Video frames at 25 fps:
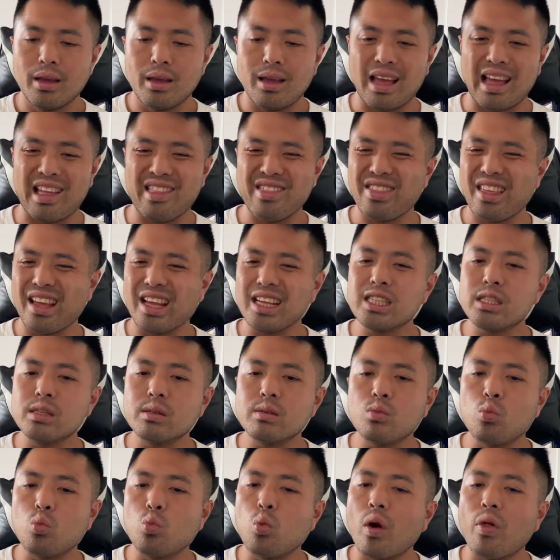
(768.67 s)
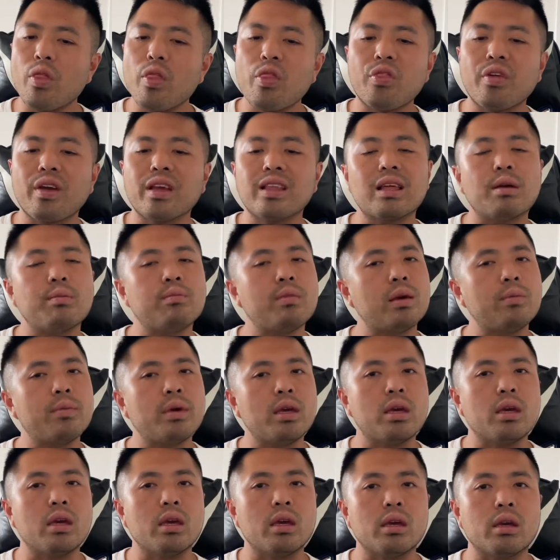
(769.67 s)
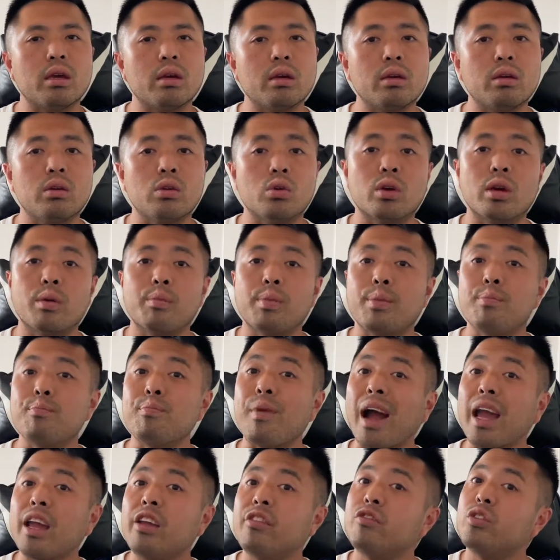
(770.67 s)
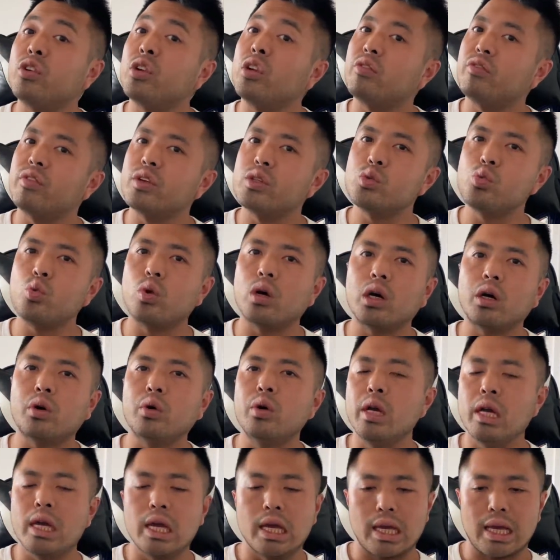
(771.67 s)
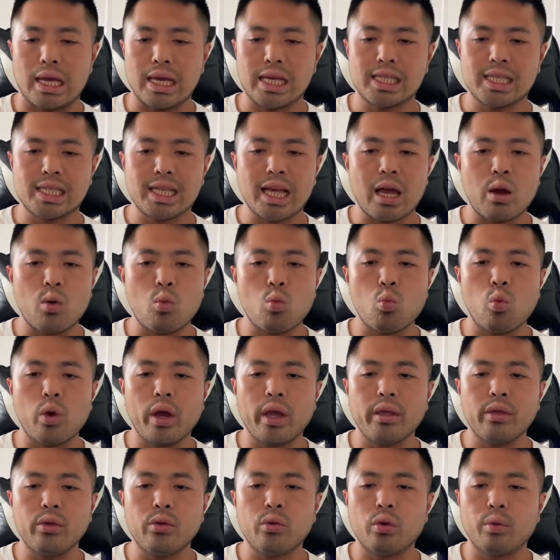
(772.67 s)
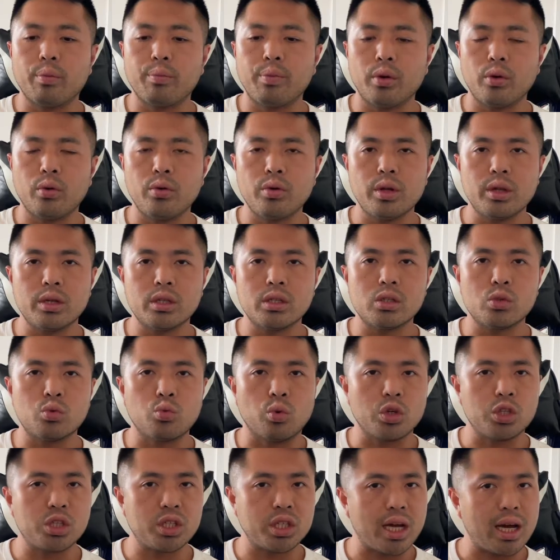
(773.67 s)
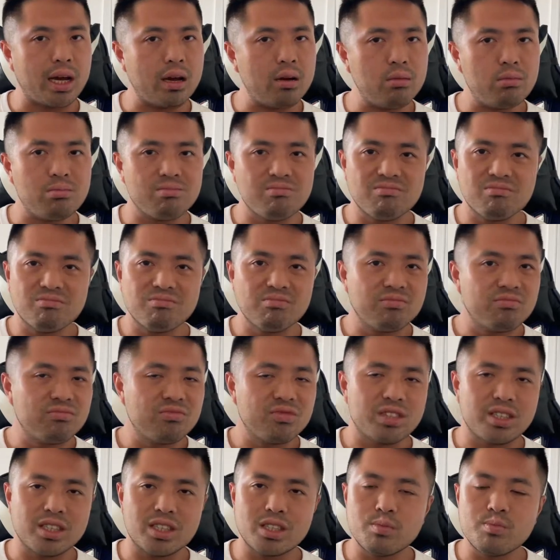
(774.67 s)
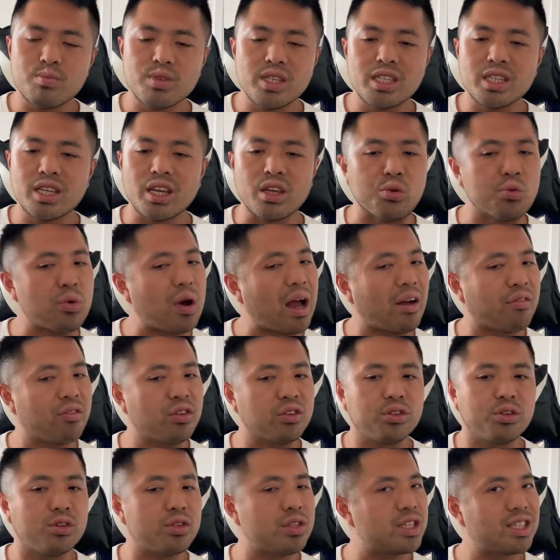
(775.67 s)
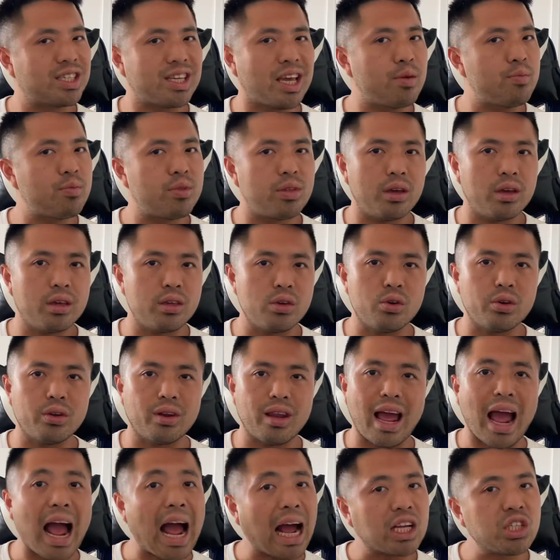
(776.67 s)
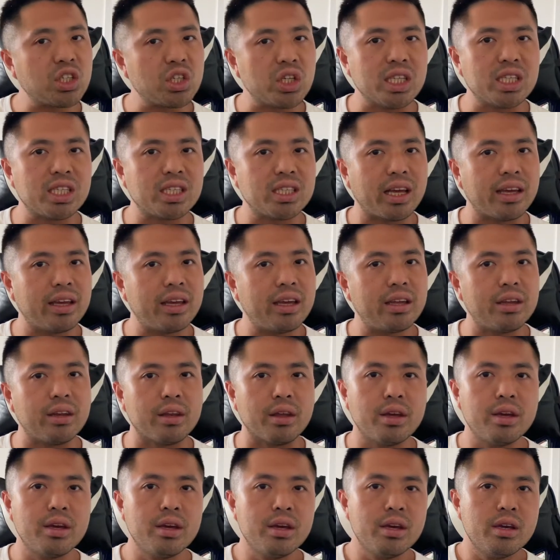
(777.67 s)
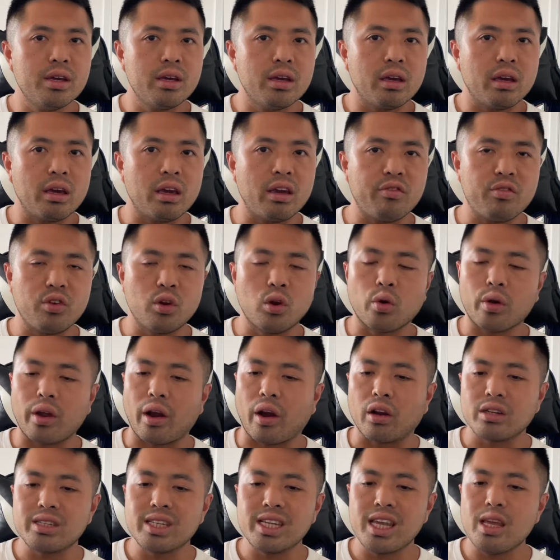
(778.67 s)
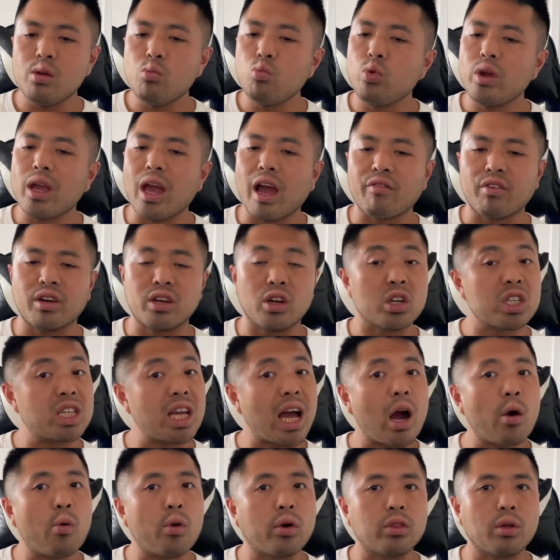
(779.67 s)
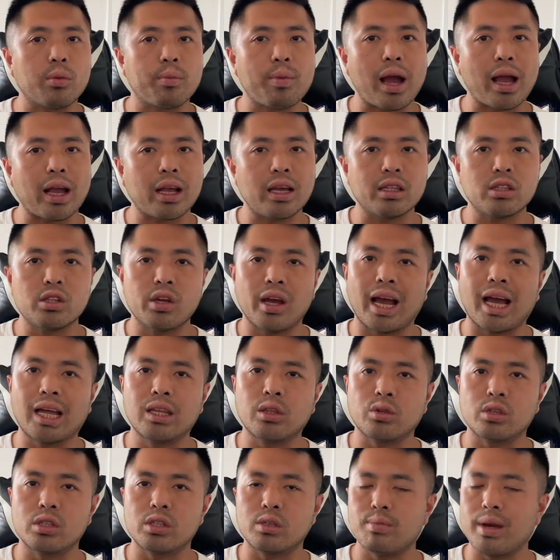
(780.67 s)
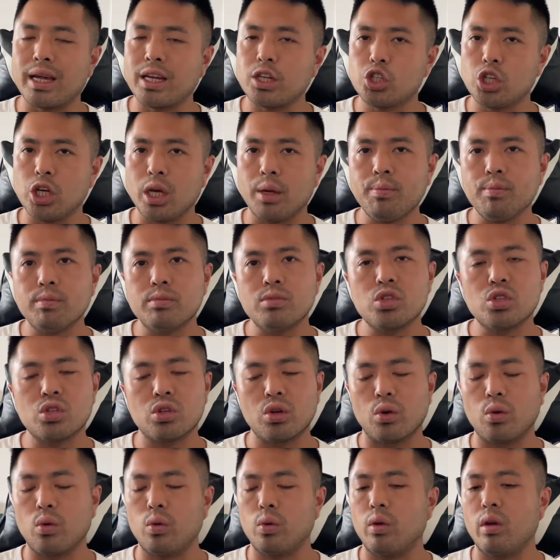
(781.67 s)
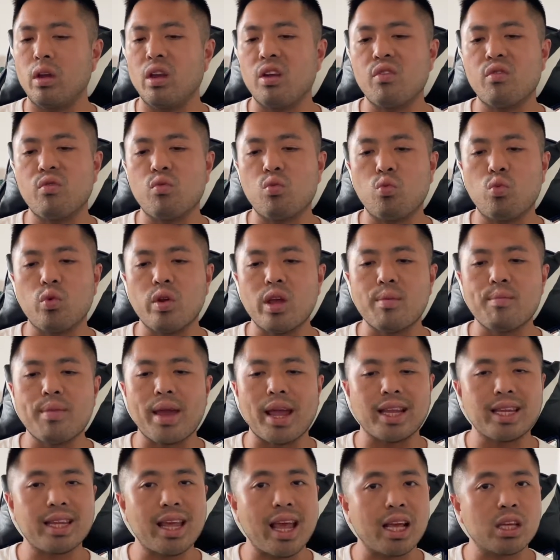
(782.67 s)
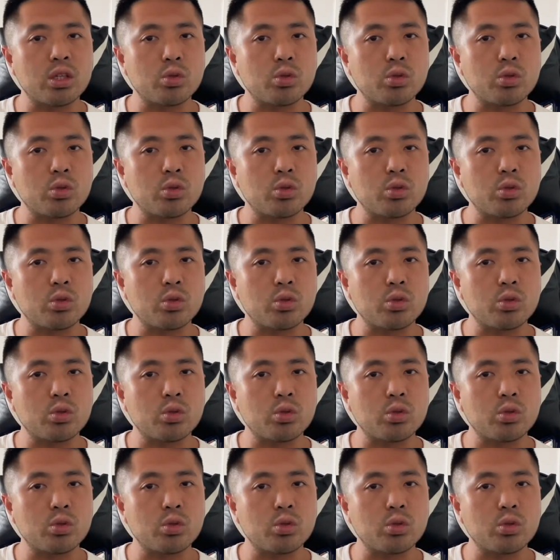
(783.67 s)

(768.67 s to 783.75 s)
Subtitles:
And that's one thing that maybe you can be mindful of as well, is that when your opponent is switched out, doesn't mean that you have to do the same thing. You can actually stay in. If you look at our team, we have a Noctowl at the back to handle this Medicham, so if we maintain